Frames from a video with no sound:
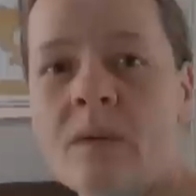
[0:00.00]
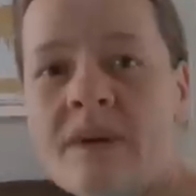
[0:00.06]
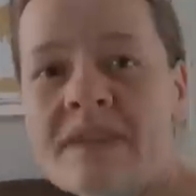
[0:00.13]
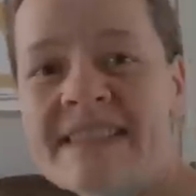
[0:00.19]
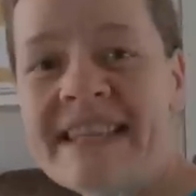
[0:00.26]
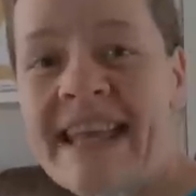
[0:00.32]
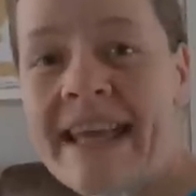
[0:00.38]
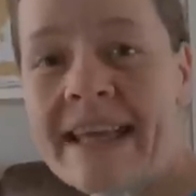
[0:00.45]

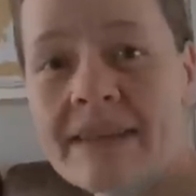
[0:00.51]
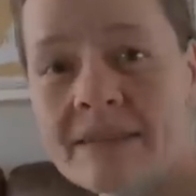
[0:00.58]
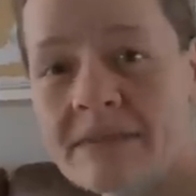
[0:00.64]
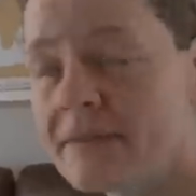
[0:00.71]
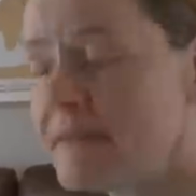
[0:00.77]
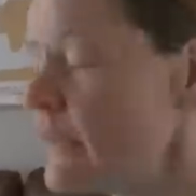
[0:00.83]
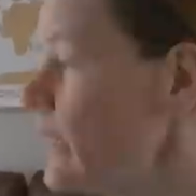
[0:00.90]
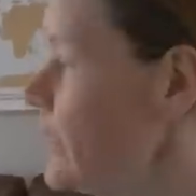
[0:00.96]
Well, today
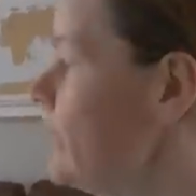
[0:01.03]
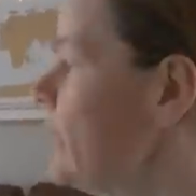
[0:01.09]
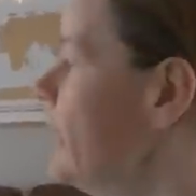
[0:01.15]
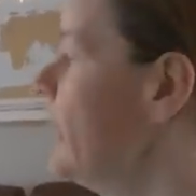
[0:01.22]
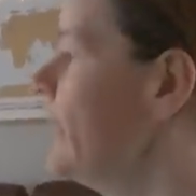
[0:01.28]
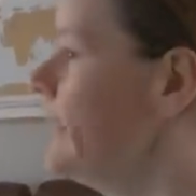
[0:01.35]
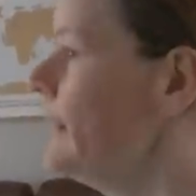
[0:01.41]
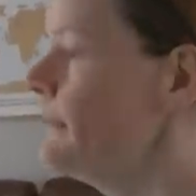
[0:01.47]

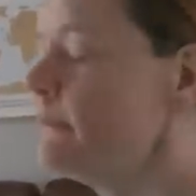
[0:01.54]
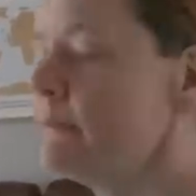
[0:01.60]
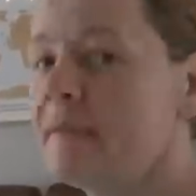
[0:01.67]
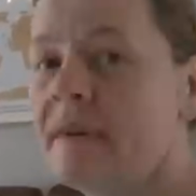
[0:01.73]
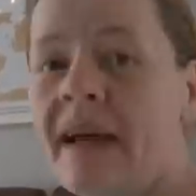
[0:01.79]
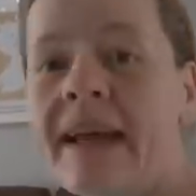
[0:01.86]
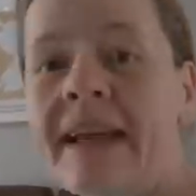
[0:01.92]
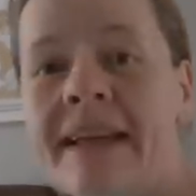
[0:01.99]

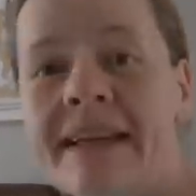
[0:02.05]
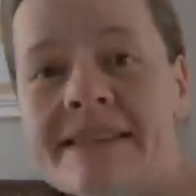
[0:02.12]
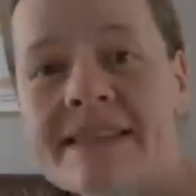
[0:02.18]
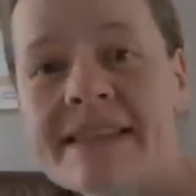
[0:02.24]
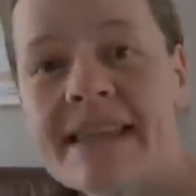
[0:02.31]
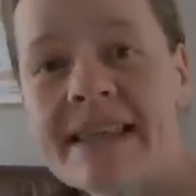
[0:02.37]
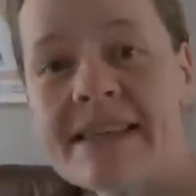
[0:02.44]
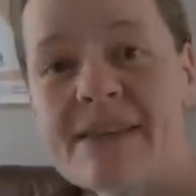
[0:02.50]
I get
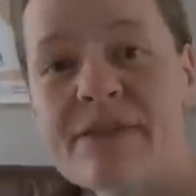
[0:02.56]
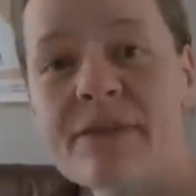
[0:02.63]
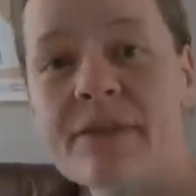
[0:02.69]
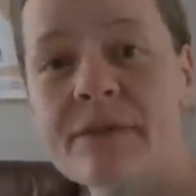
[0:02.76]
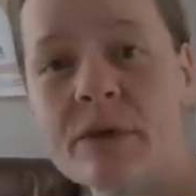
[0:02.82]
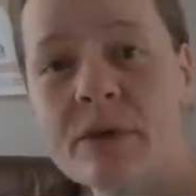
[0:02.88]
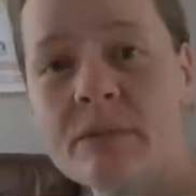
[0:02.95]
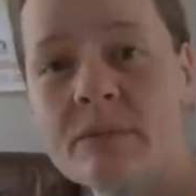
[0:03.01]
to see a
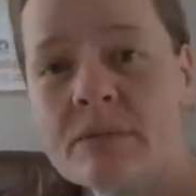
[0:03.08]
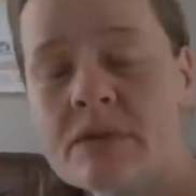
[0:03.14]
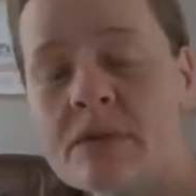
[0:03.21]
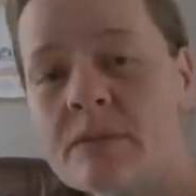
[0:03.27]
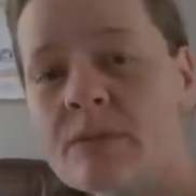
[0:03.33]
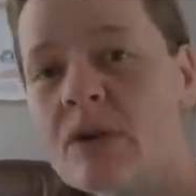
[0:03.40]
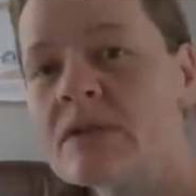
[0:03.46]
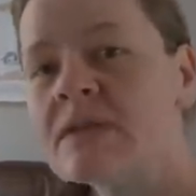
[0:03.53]
different room.
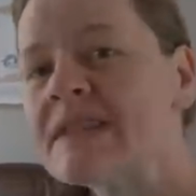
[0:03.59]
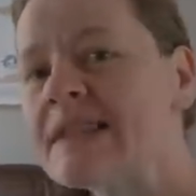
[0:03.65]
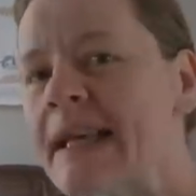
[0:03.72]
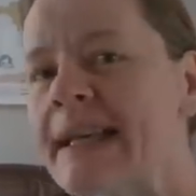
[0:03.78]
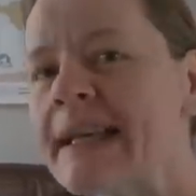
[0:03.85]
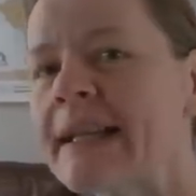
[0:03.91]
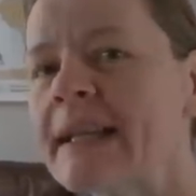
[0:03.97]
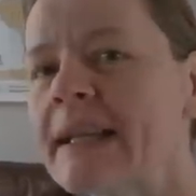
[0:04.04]
So I'm not
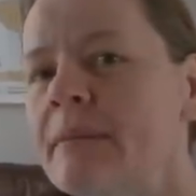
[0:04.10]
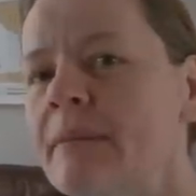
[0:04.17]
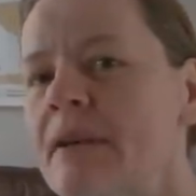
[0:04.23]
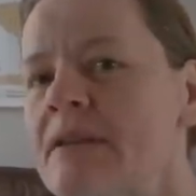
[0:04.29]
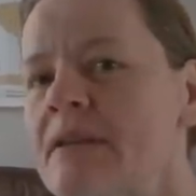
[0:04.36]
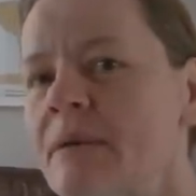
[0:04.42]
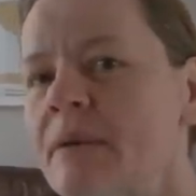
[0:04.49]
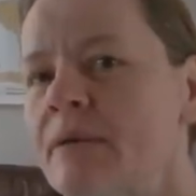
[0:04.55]
technically in
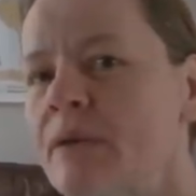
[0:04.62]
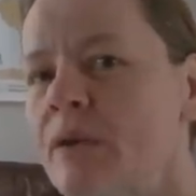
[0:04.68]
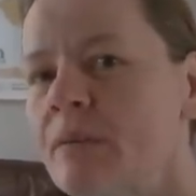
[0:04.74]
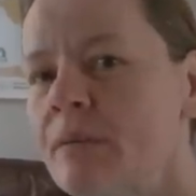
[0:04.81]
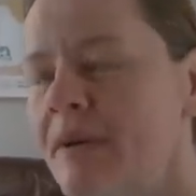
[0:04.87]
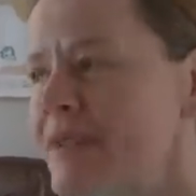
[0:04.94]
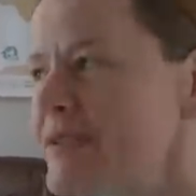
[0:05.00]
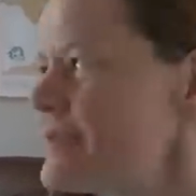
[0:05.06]
my sewing
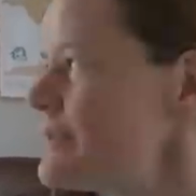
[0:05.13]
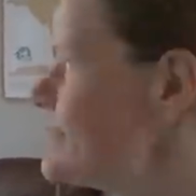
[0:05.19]
room, as